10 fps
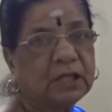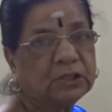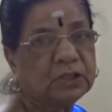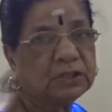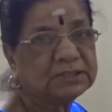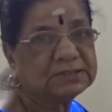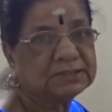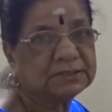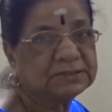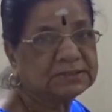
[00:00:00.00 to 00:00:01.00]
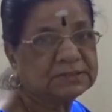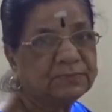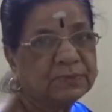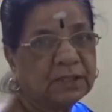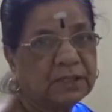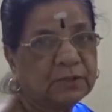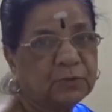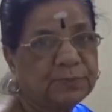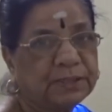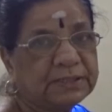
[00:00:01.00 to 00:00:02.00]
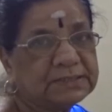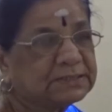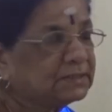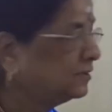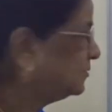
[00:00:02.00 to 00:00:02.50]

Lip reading: adolescence. I hope you understand.